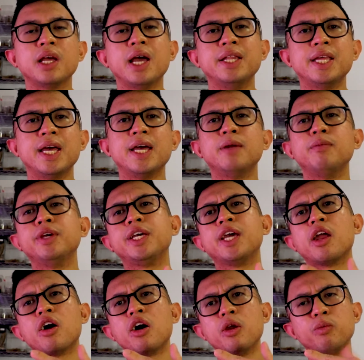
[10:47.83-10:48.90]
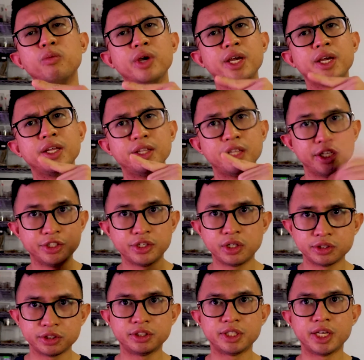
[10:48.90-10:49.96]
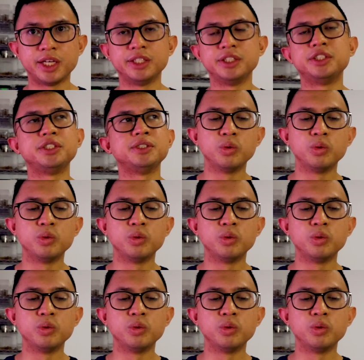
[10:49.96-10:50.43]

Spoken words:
And then we get on with the adult stage,